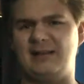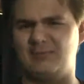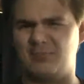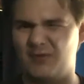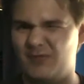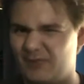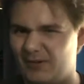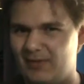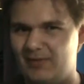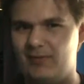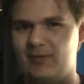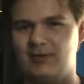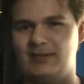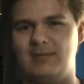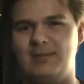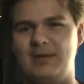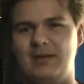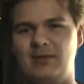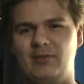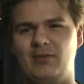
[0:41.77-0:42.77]
I'd prefer for it
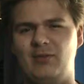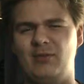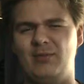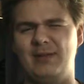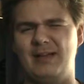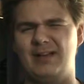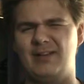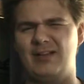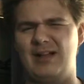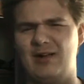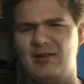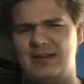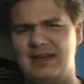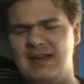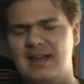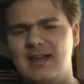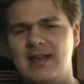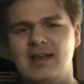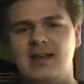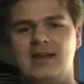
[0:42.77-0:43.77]
to be a little bit
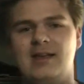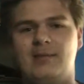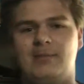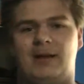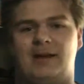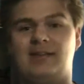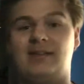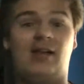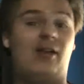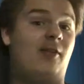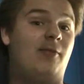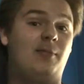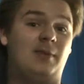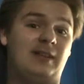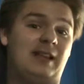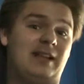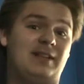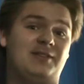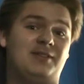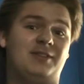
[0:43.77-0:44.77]
cloudy myself,
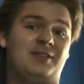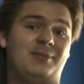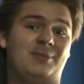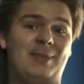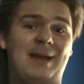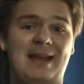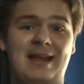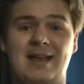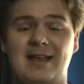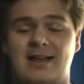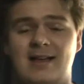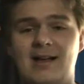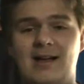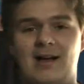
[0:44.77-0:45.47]
but that's just me.